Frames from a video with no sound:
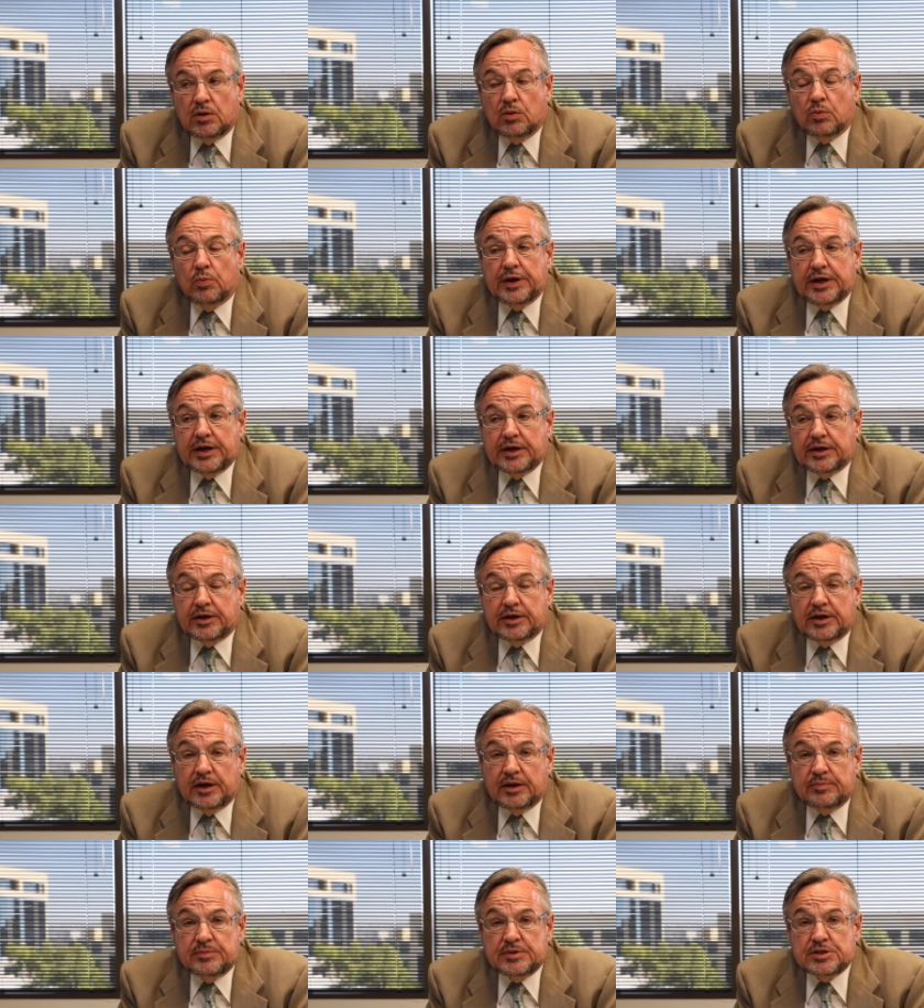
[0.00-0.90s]
when it
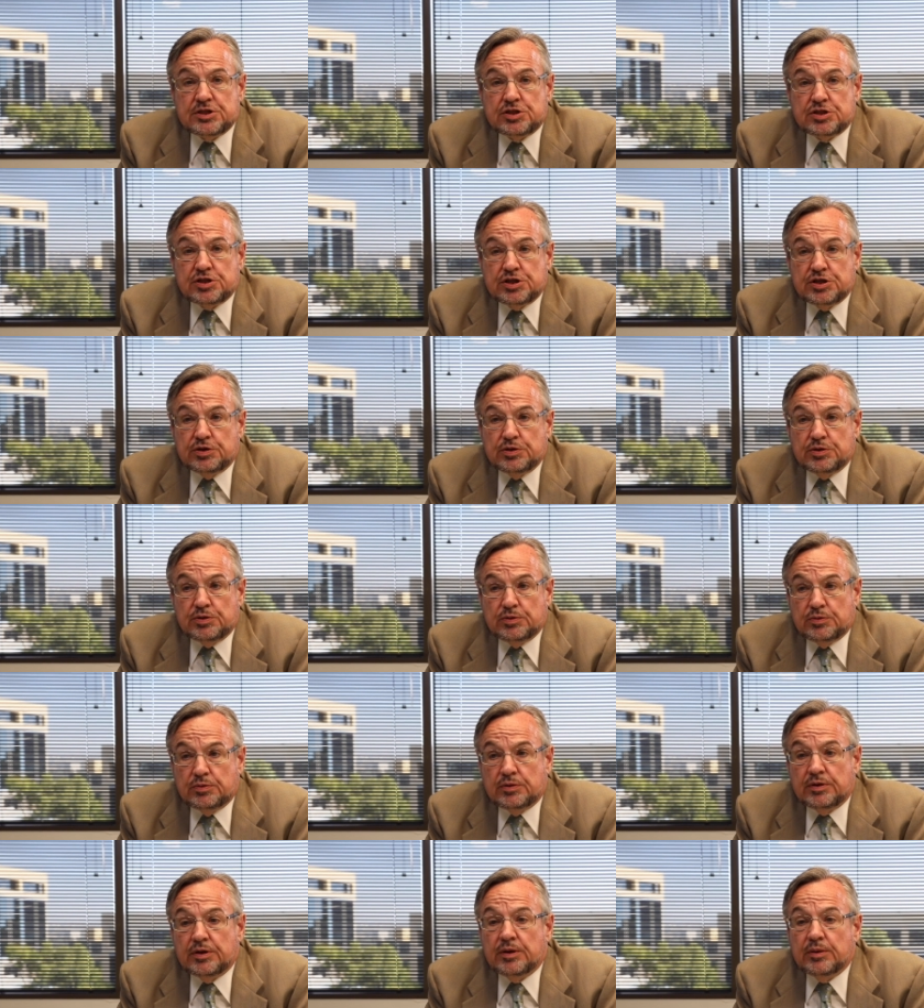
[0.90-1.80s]
comes
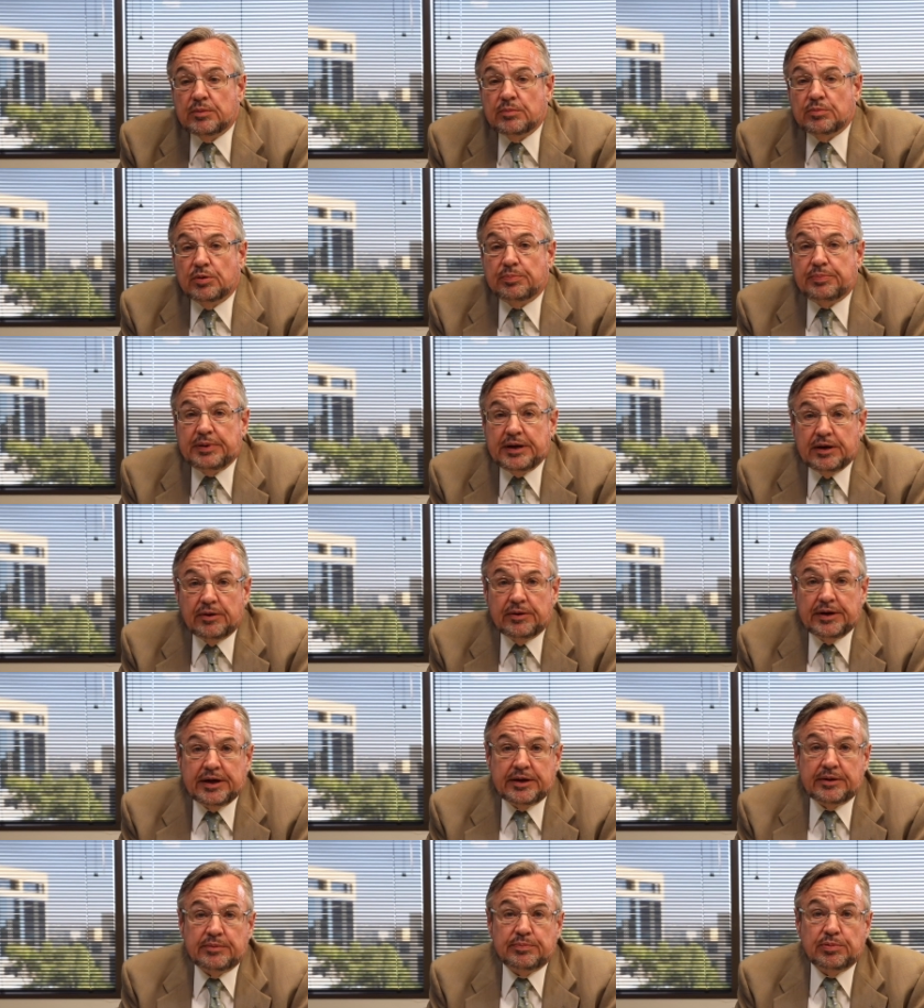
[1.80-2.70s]
to
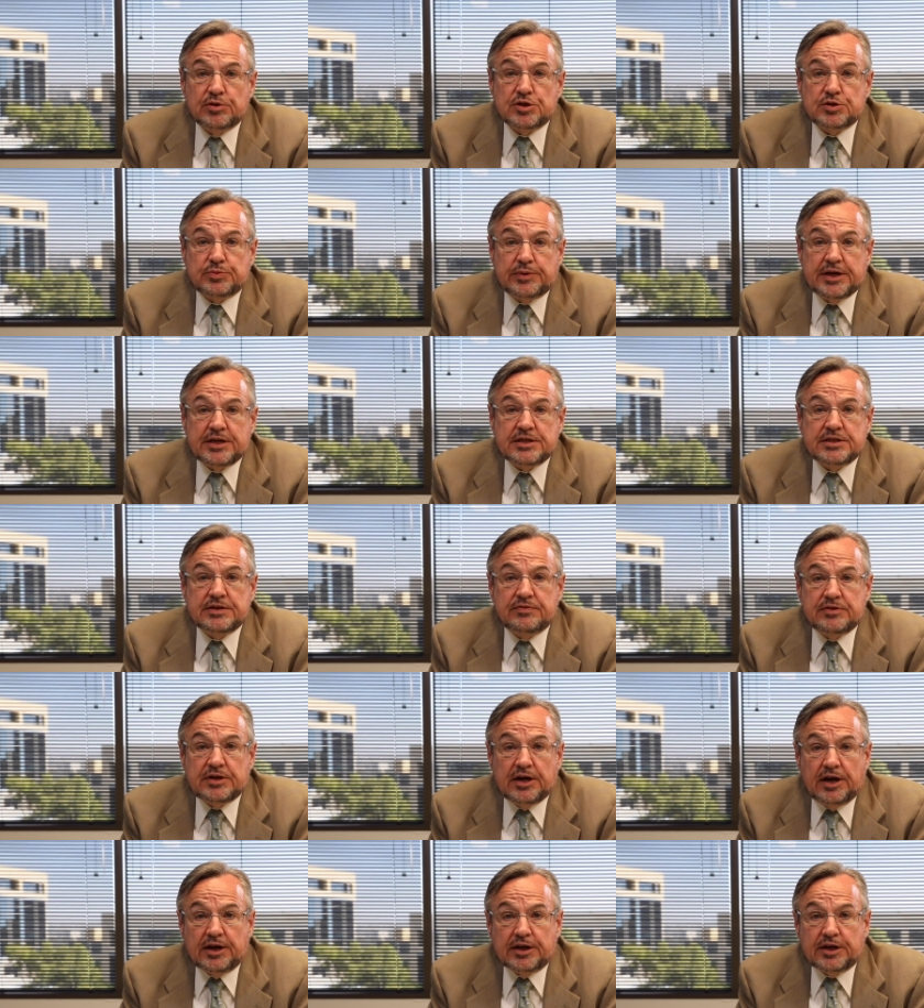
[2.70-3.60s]
preparing persuasive
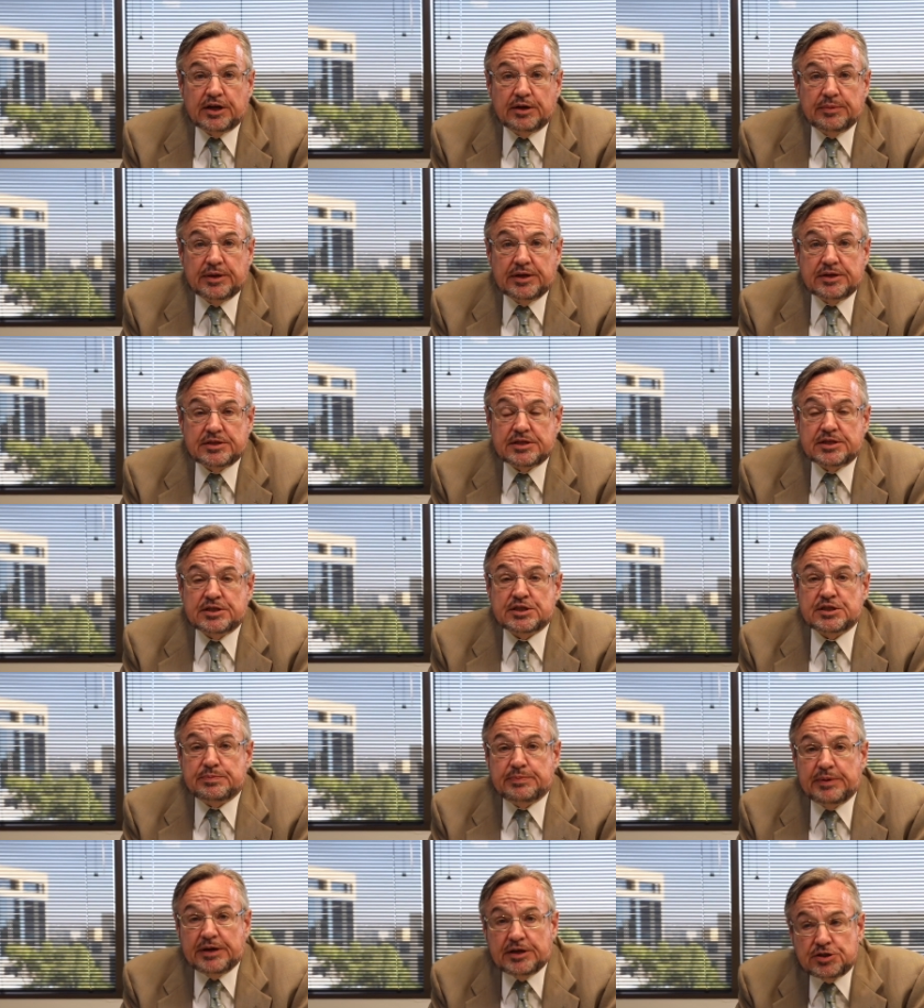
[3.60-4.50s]
documents,
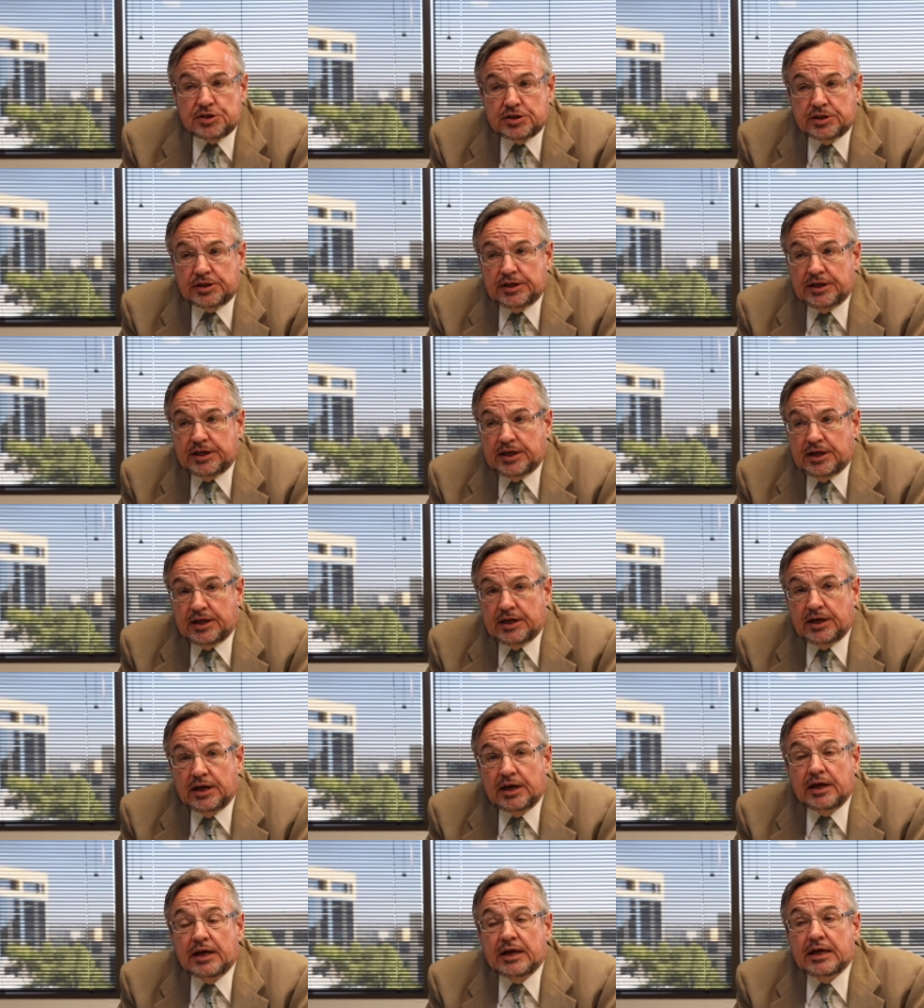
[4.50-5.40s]

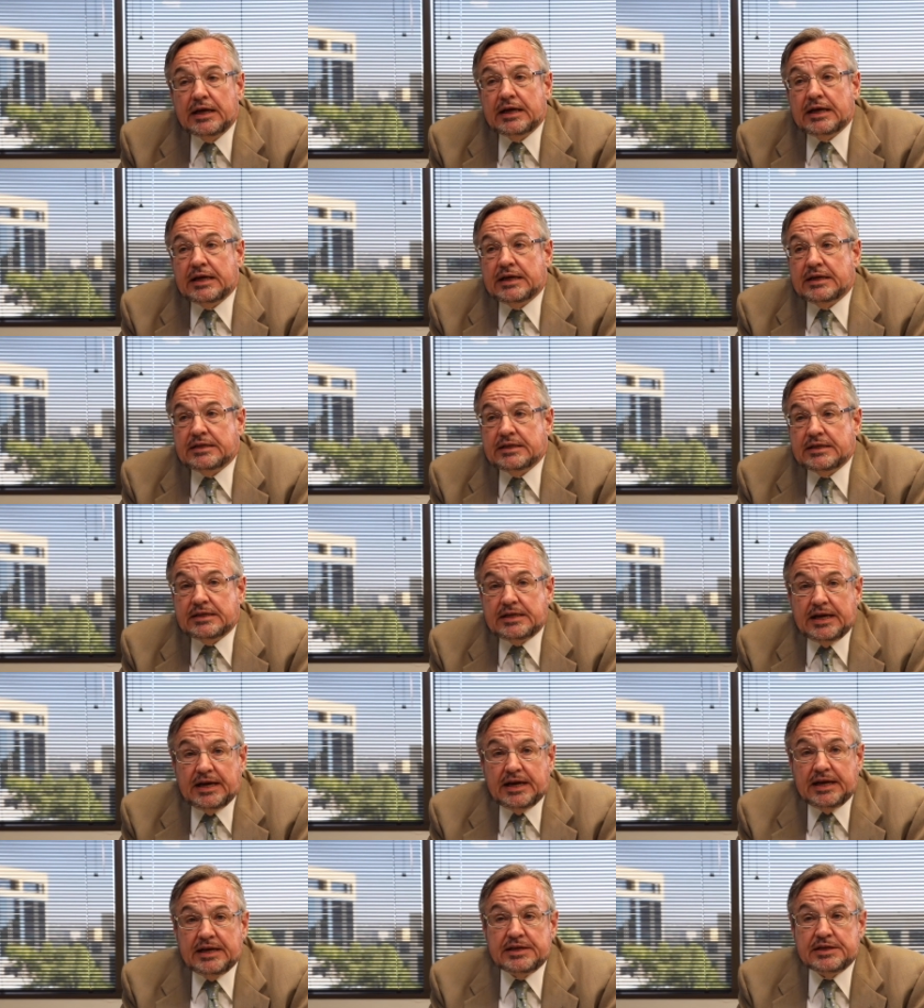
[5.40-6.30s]
especially in
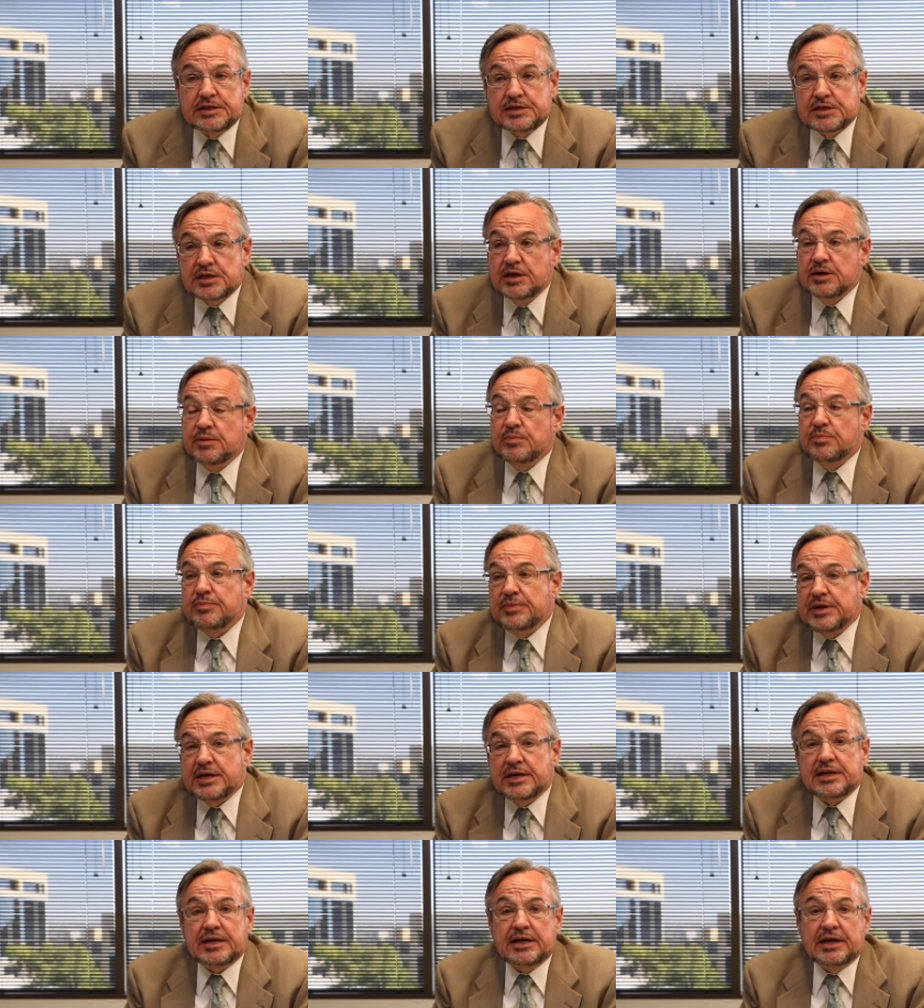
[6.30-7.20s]
today's
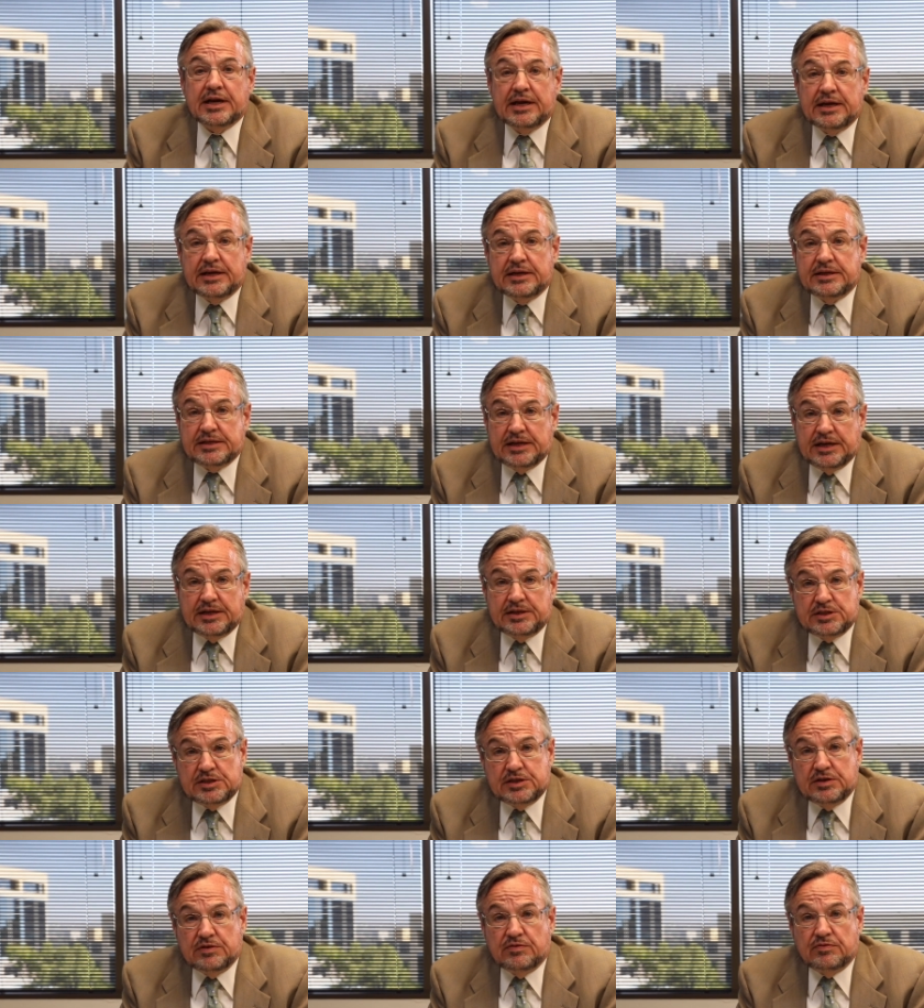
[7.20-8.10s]

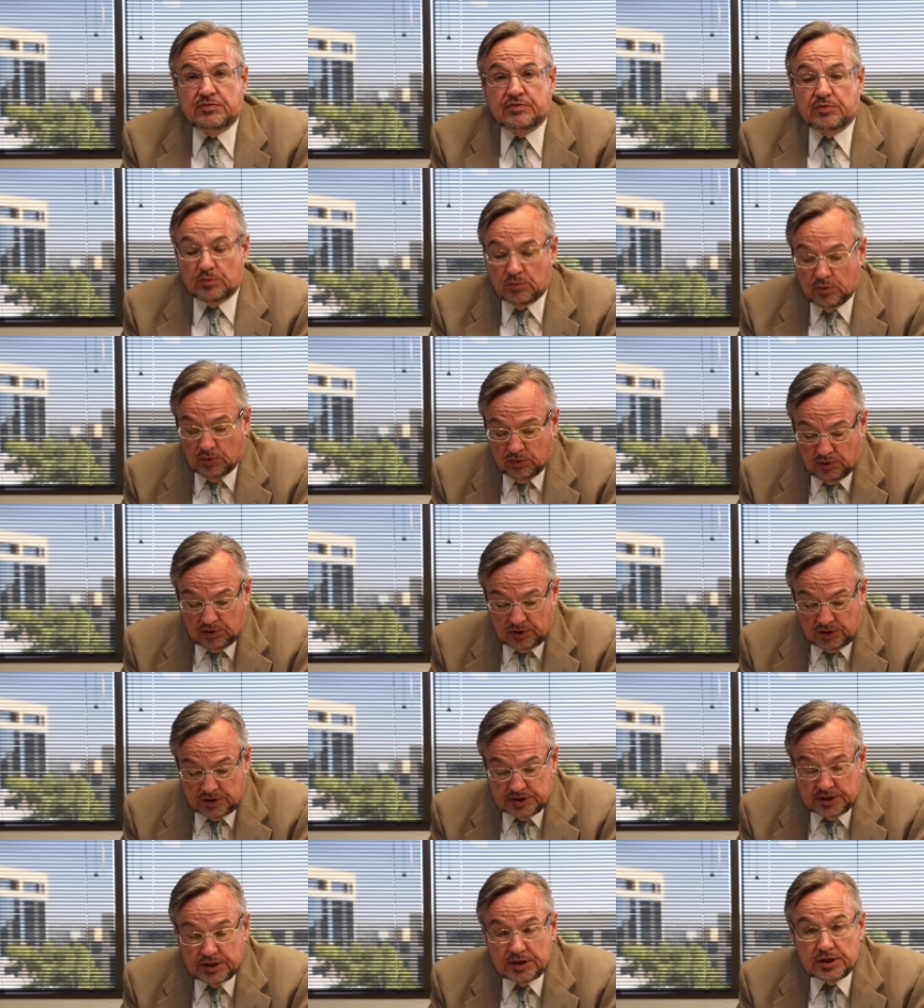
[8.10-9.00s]
media-intensive
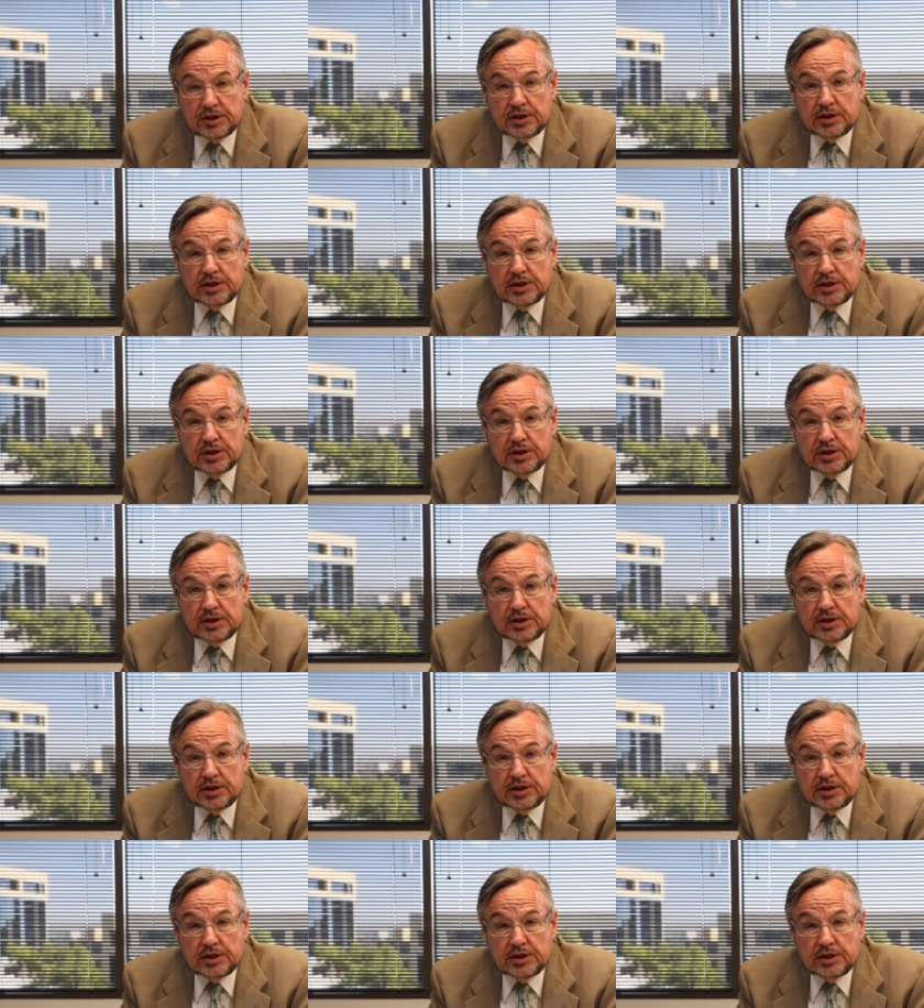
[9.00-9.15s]
world,